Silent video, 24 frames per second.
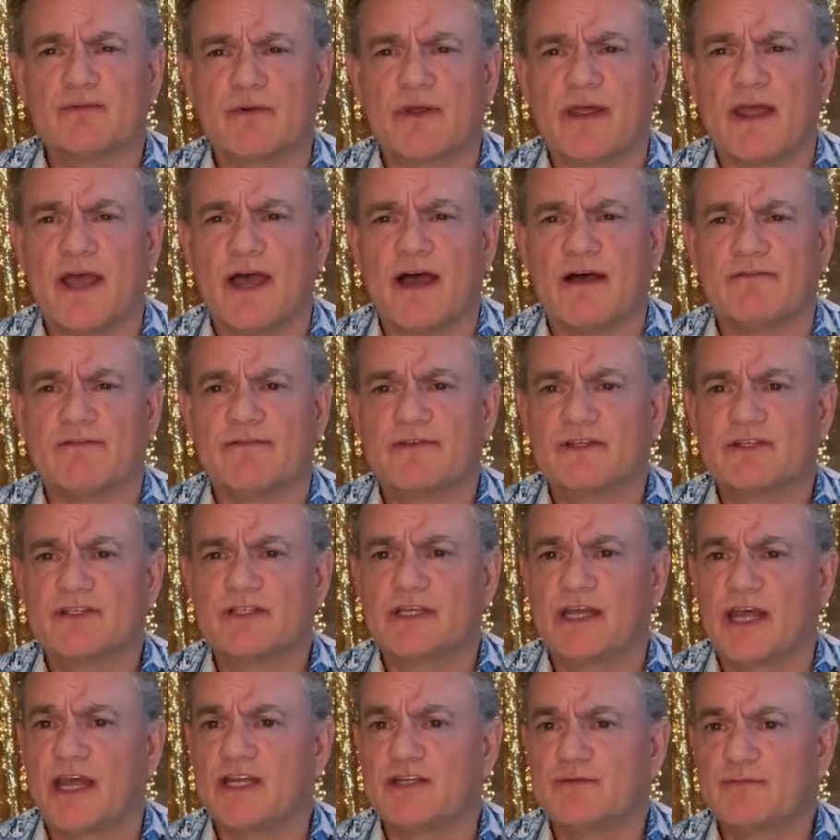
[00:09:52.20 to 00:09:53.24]
we have
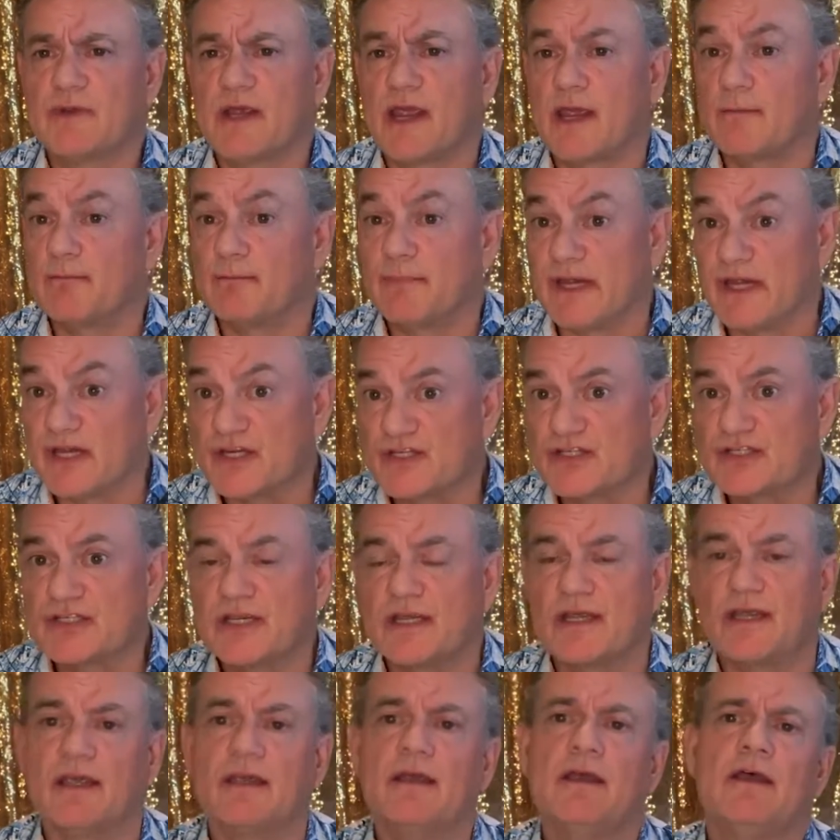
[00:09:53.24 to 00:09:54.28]
CHPA
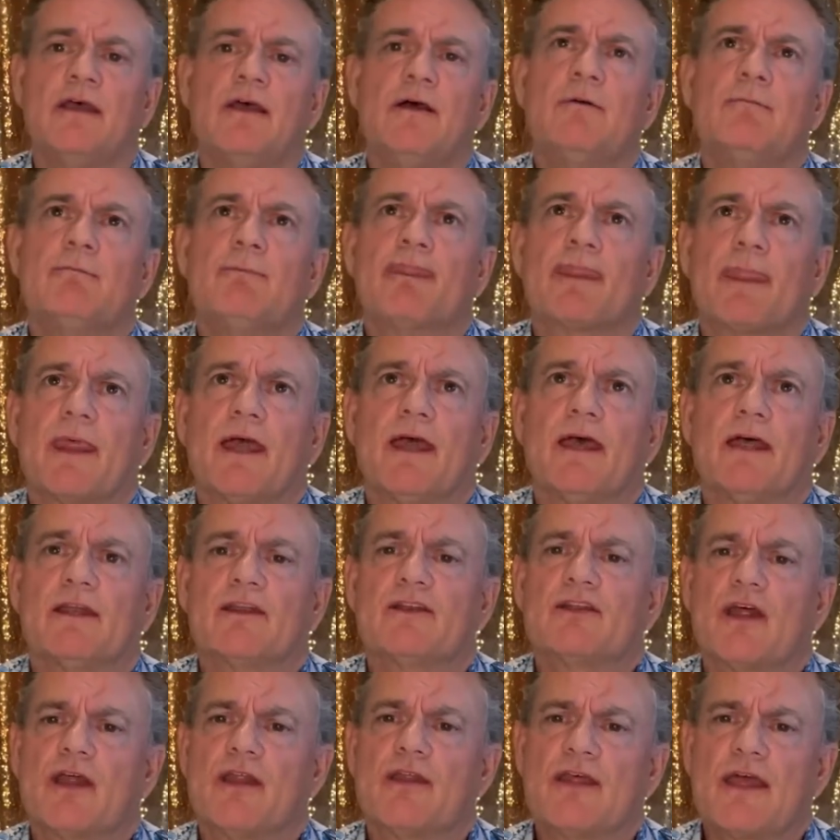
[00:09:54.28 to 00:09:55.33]
BC,
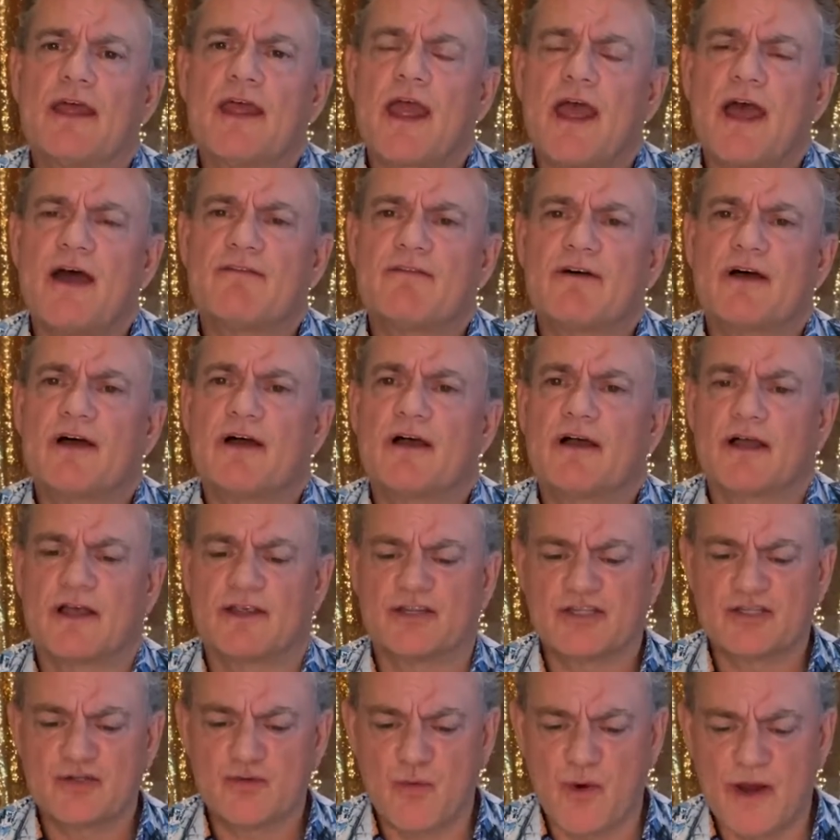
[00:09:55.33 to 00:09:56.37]
and they have a
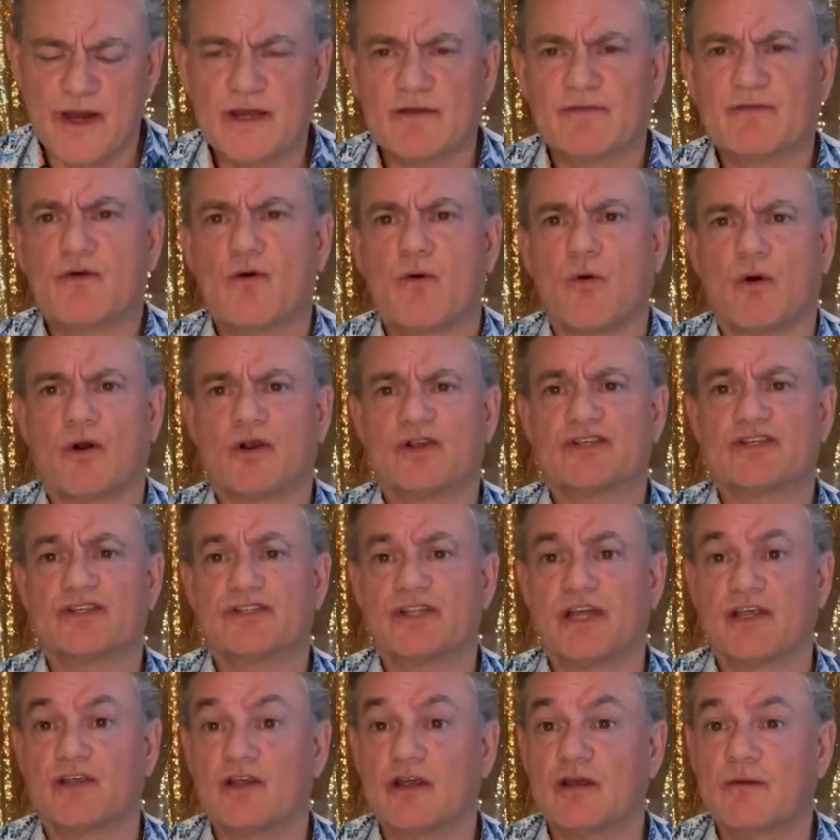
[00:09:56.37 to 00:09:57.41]
suite of courses
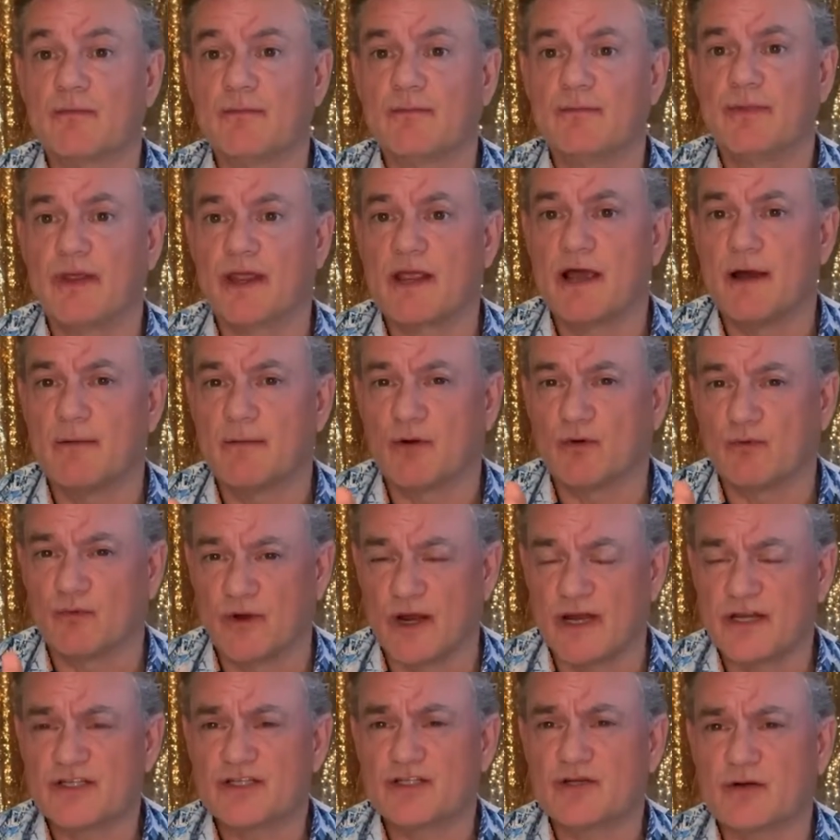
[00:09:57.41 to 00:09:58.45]
that you can become a
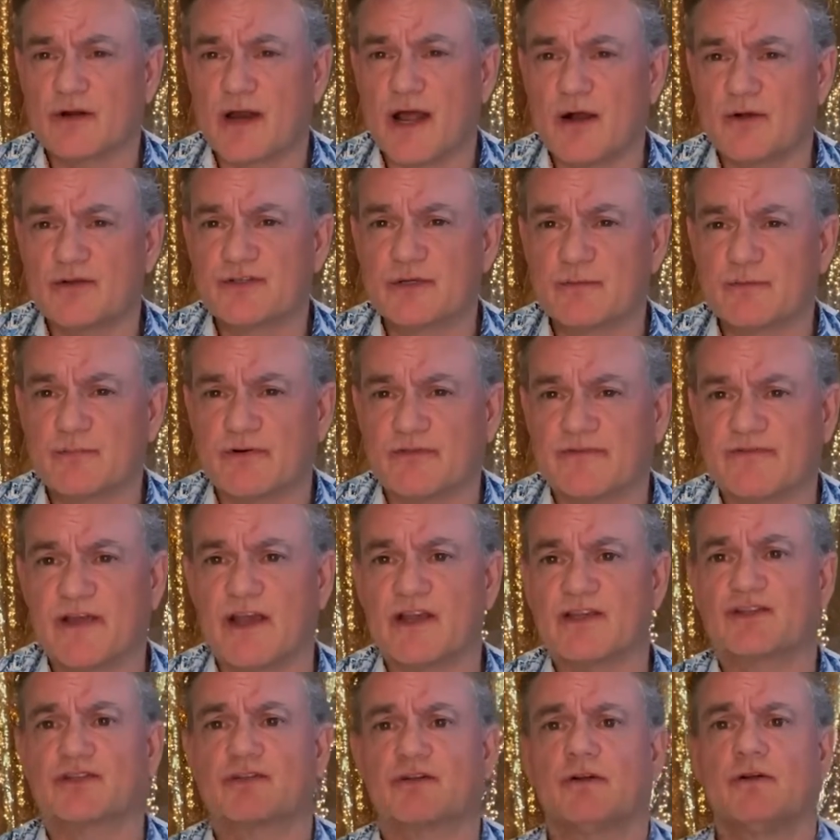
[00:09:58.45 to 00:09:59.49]
registered housing
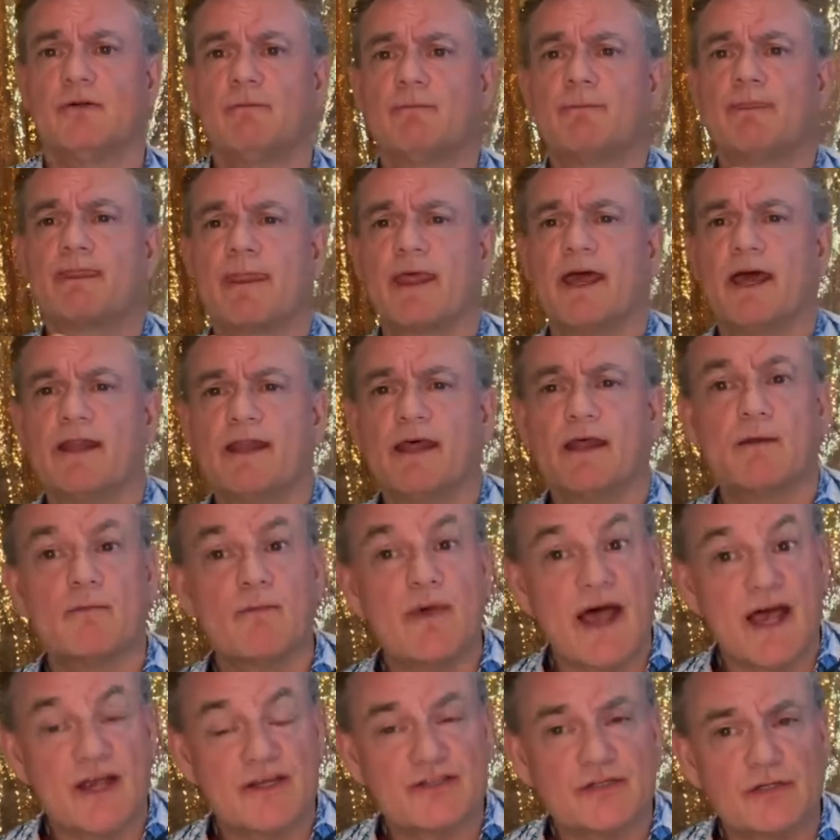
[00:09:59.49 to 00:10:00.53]
professional and then a
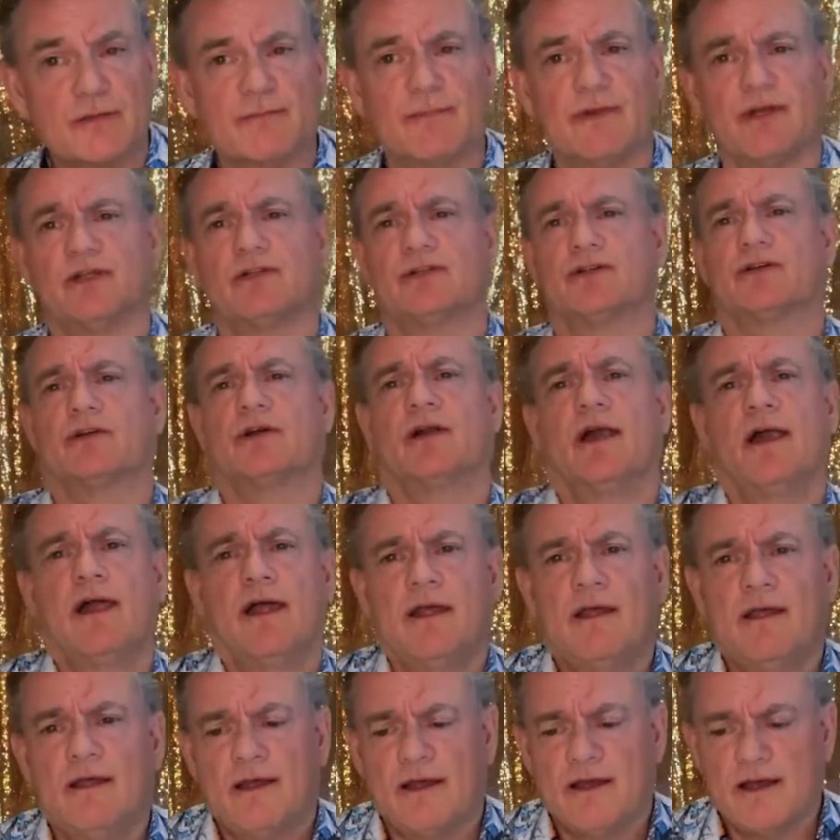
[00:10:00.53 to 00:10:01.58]
master builder.
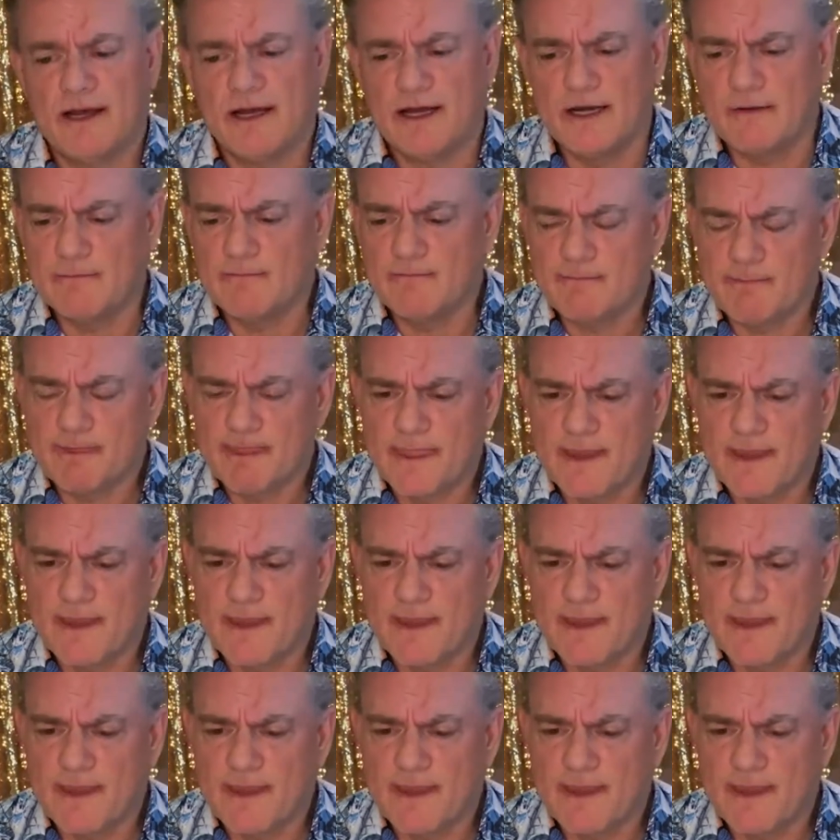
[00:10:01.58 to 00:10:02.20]
Um,